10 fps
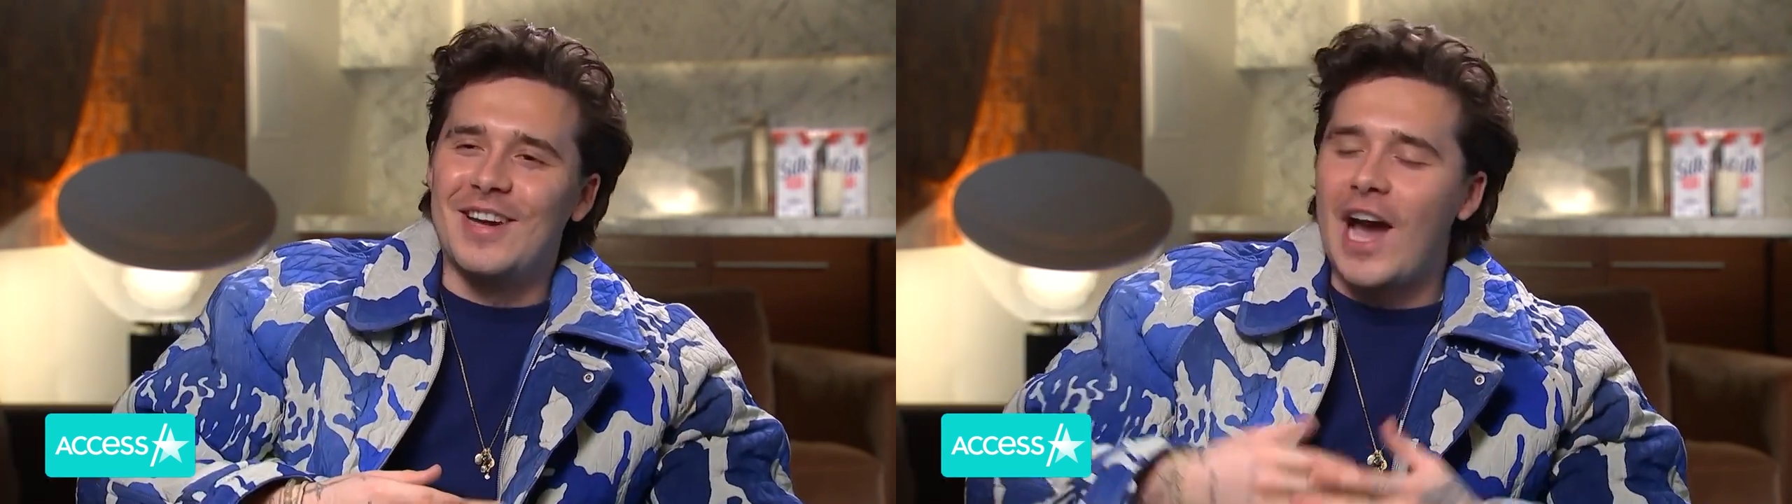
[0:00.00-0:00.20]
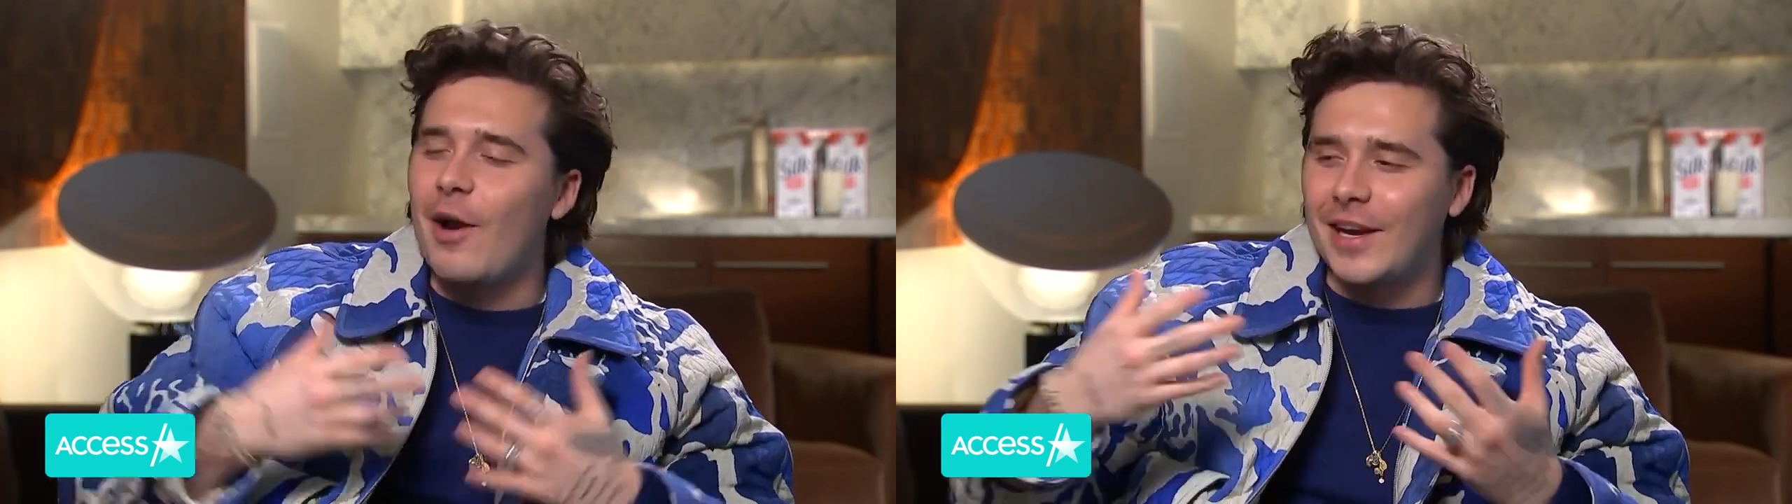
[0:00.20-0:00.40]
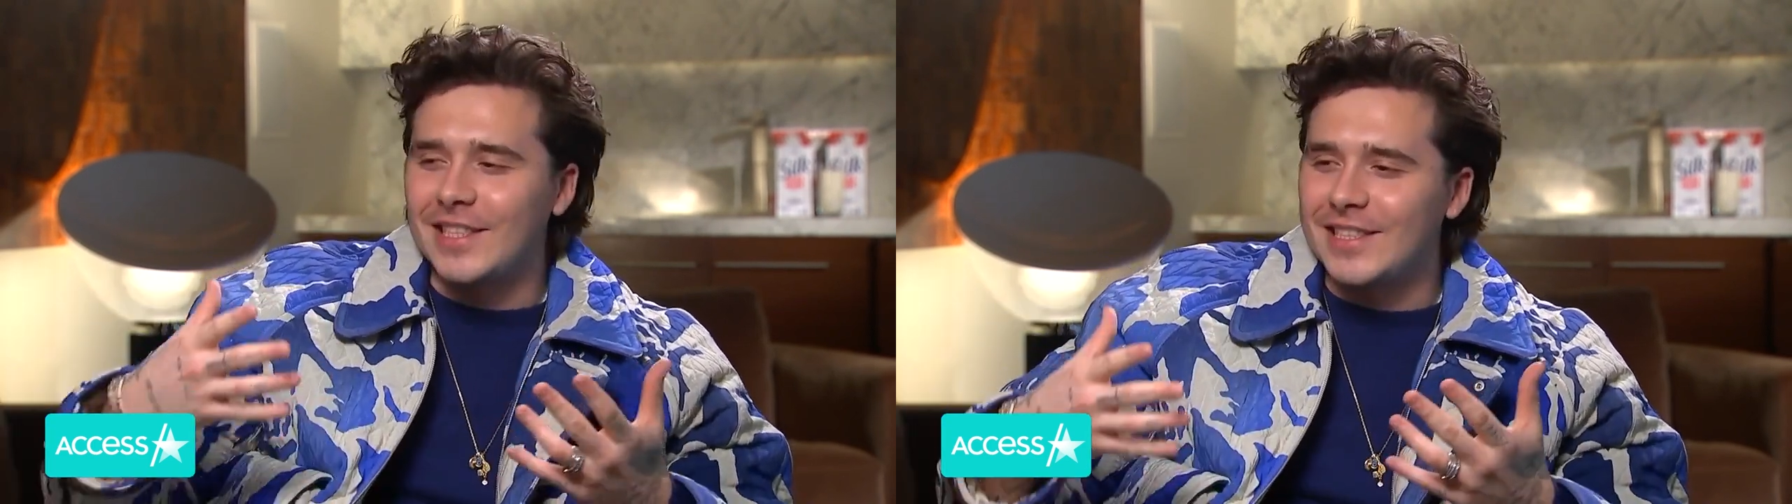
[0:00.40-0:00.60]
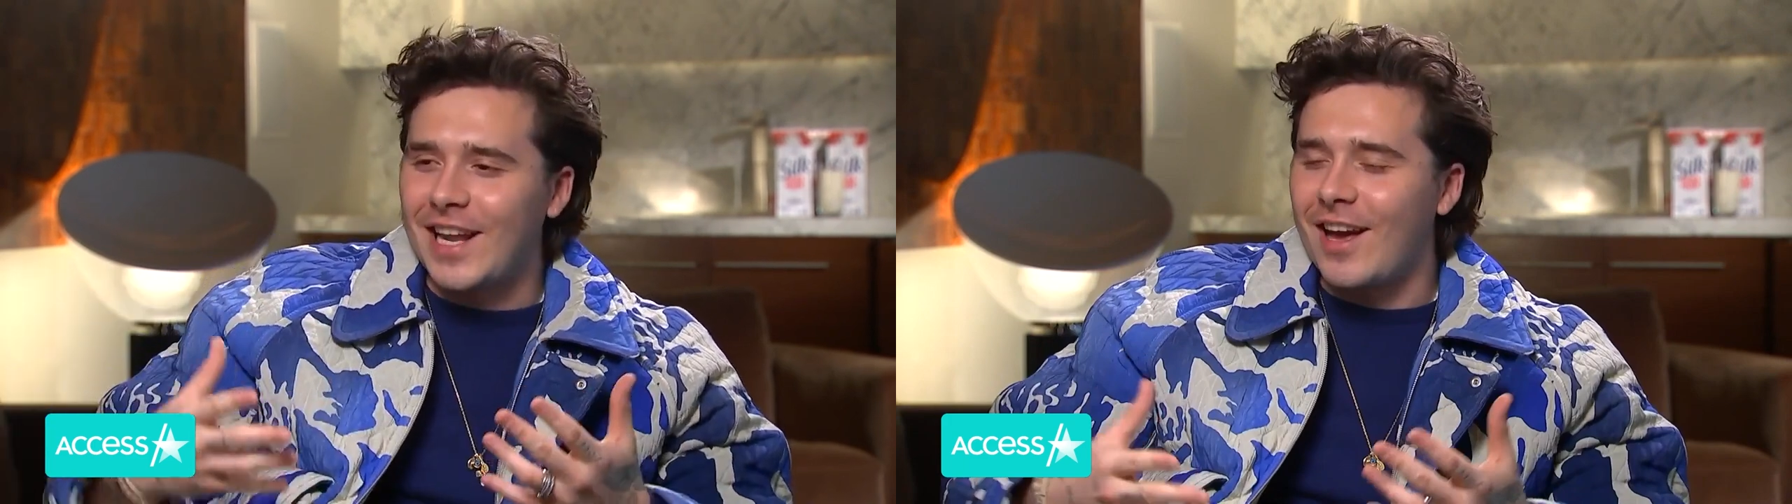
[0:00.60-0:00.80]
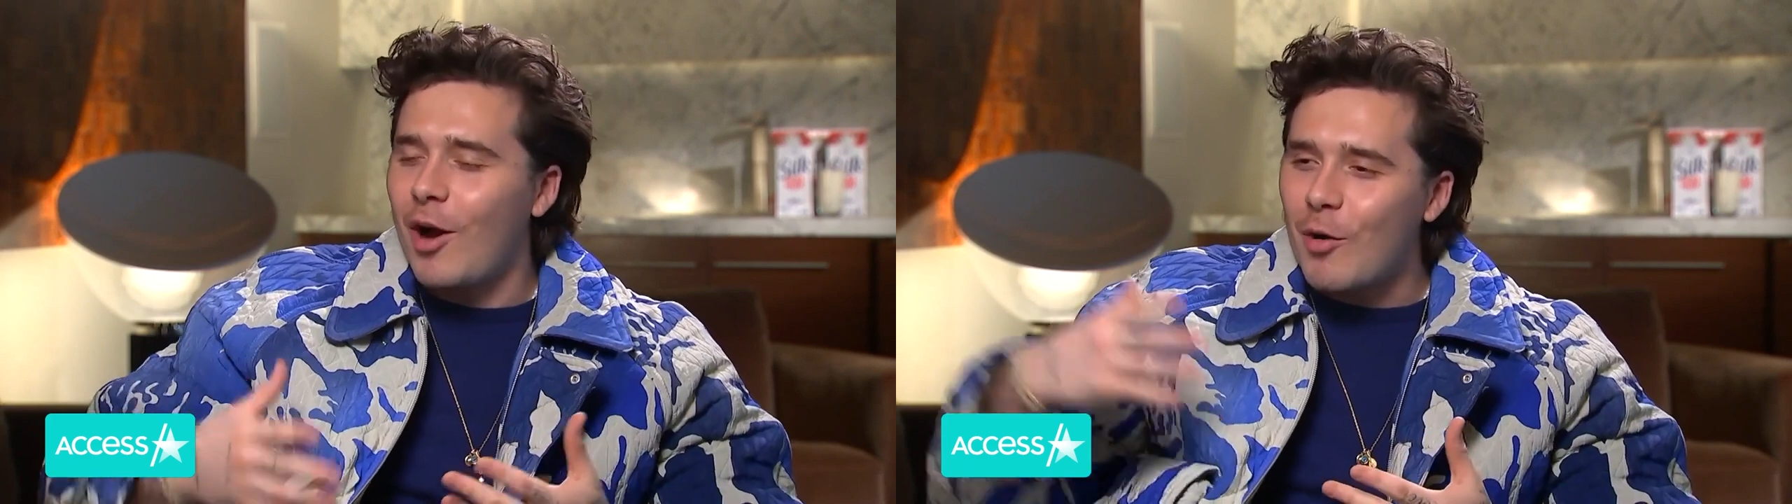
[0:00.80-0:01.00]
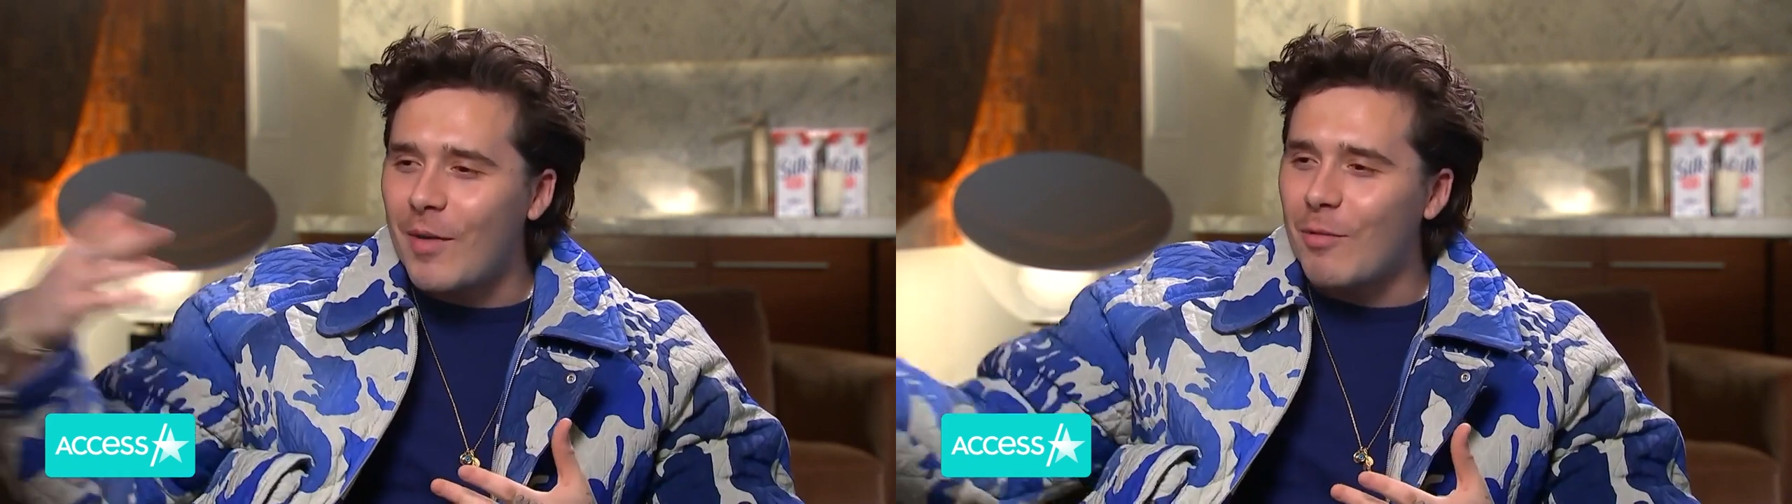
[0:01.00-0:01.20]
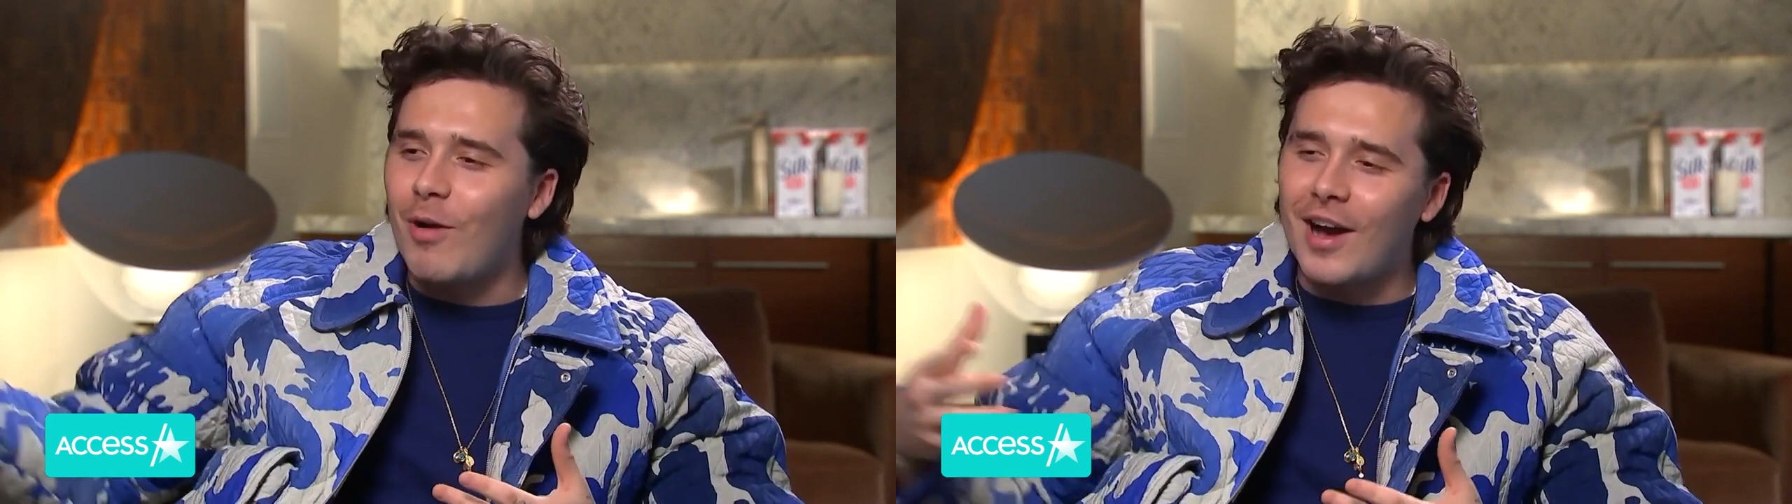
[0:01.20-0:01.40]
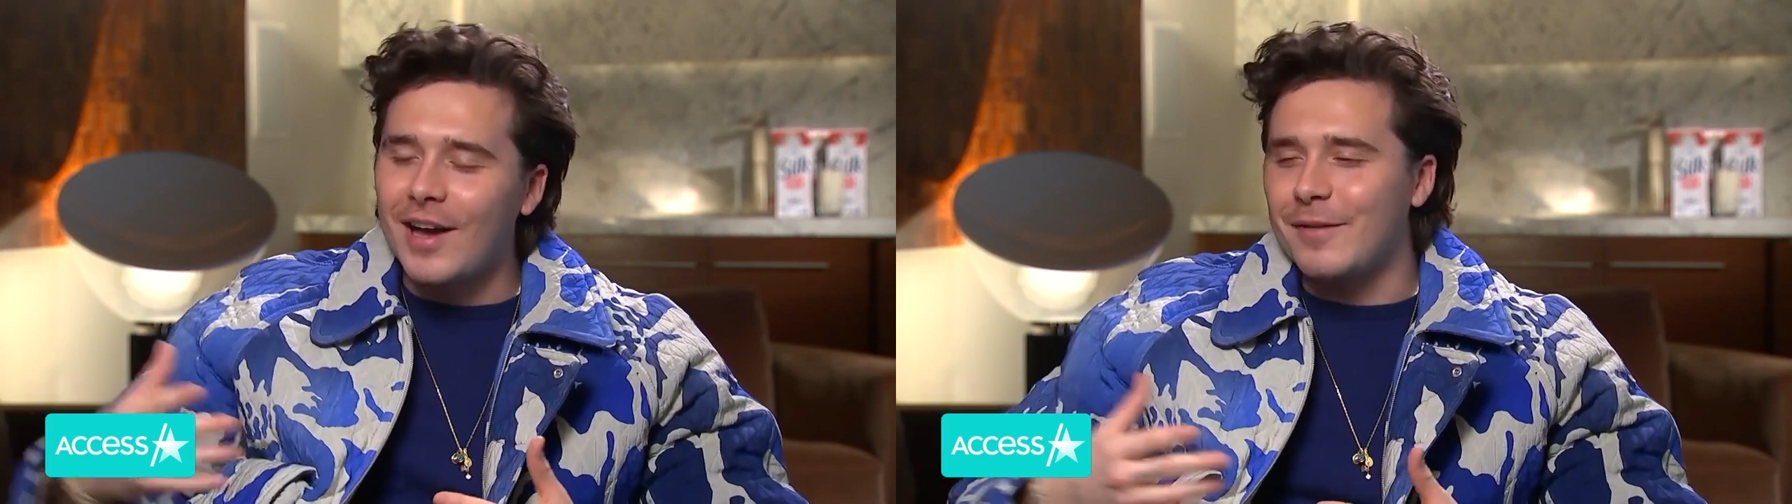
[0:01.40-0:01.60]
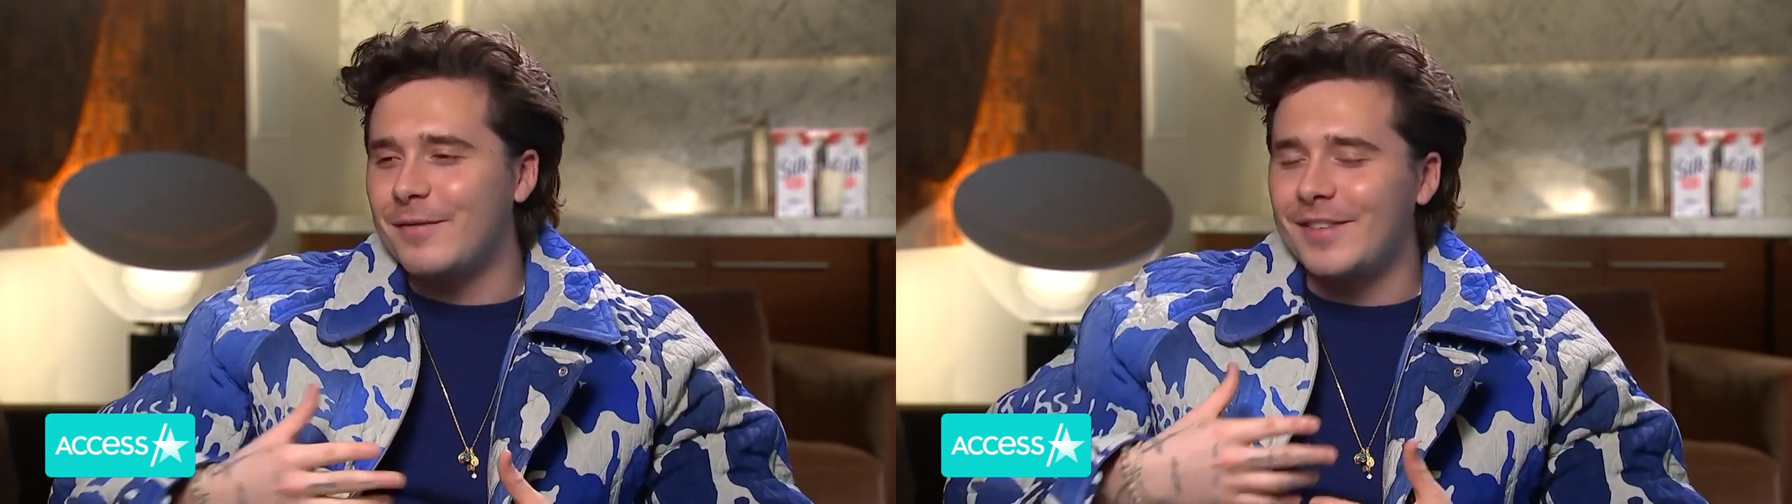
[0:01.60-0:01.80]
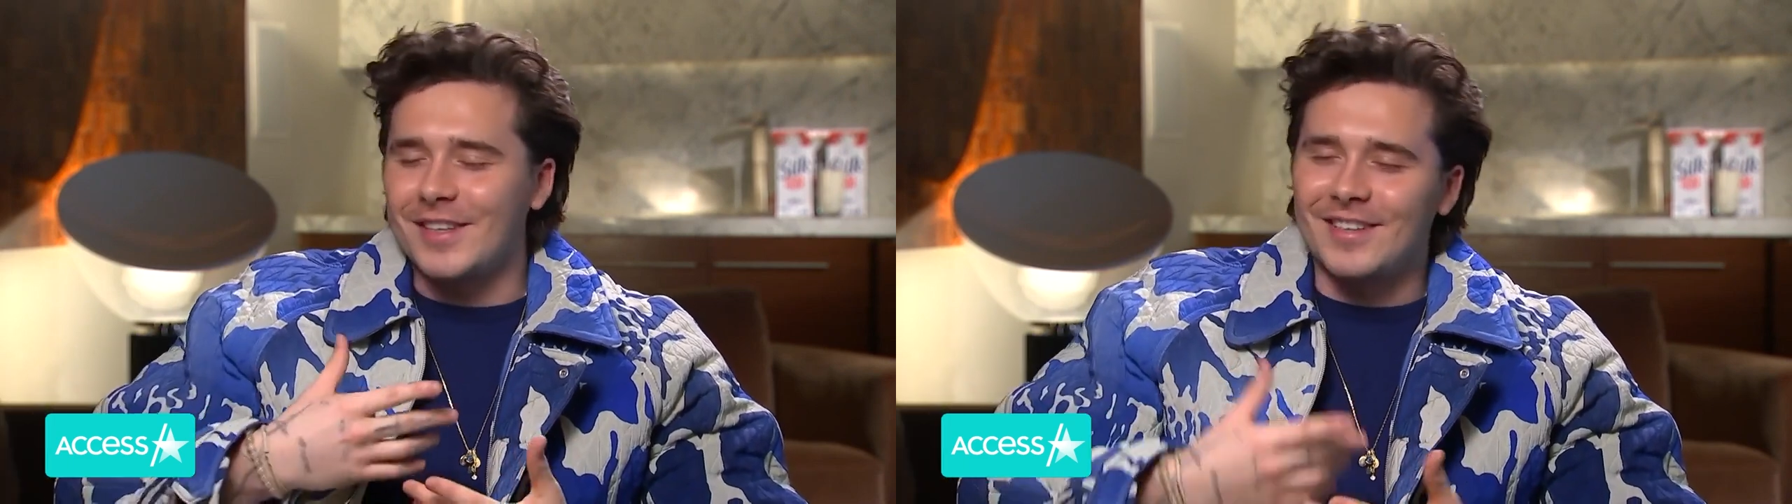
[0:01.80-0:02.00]
Know, now I can say like, oh my
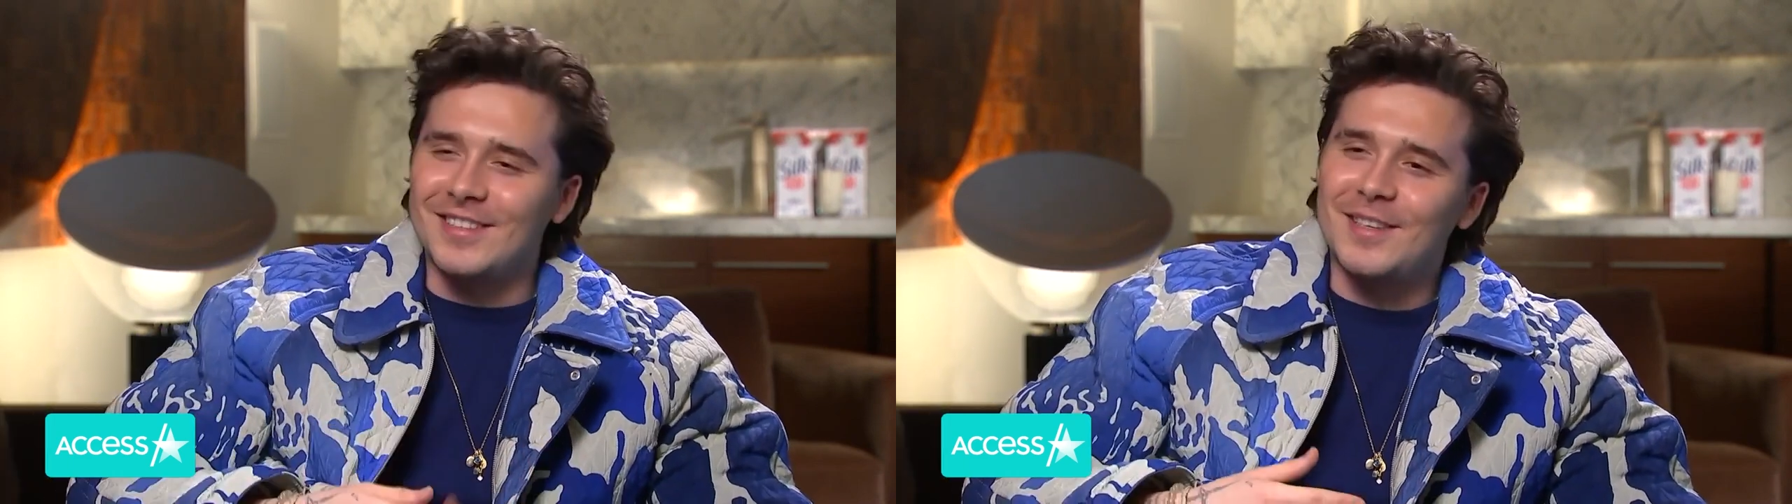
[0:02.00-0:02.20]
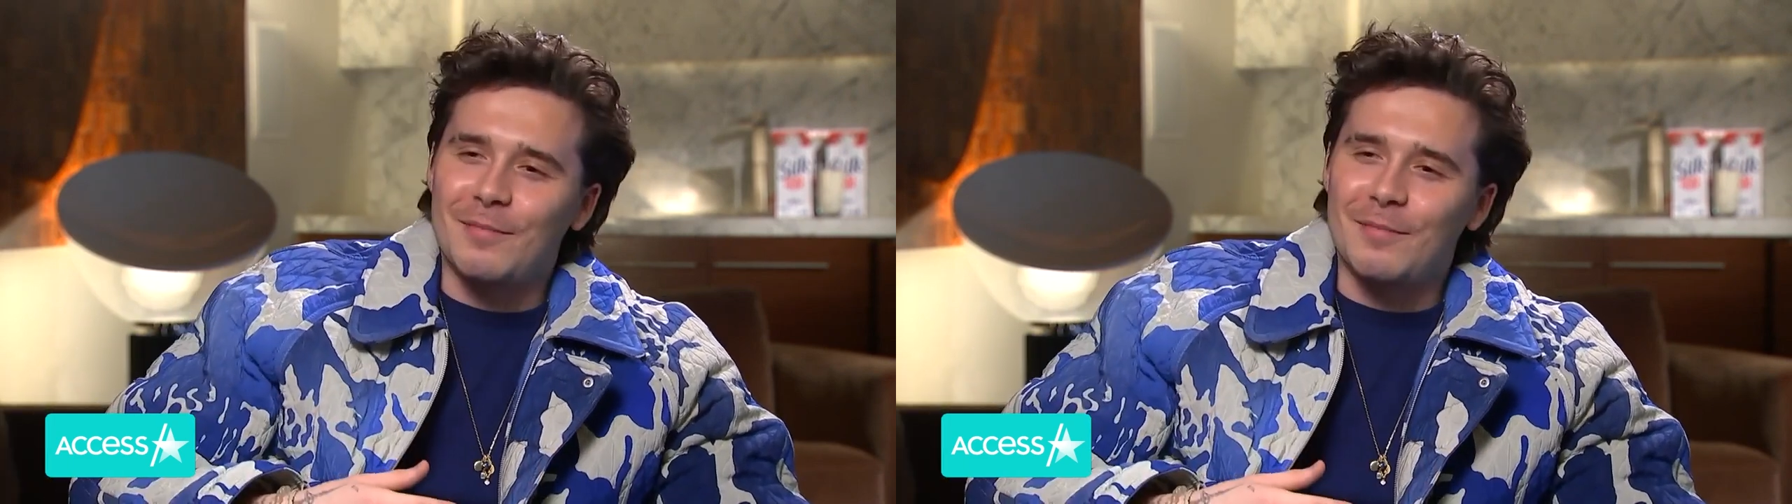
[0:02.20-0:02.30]
wife, you know.